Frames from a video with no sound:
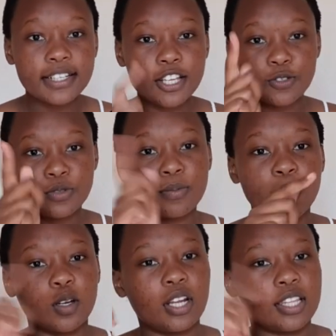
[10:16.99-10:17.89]
And you
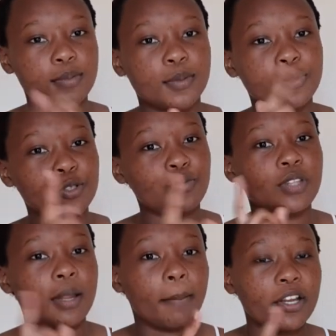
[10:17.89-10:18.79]
depend on other people to do
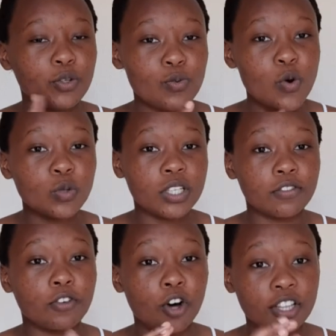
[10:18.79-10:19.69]
that, but you won't
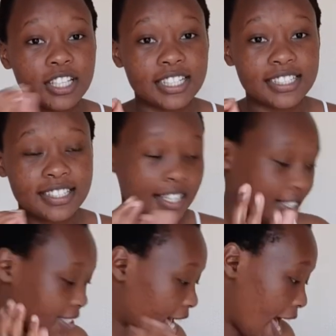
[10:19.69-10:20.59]
give God the
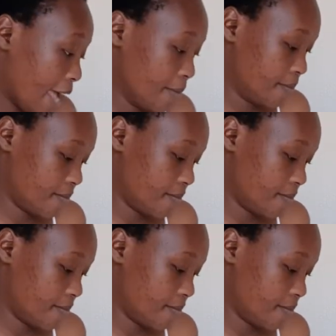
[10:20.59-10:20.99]
time.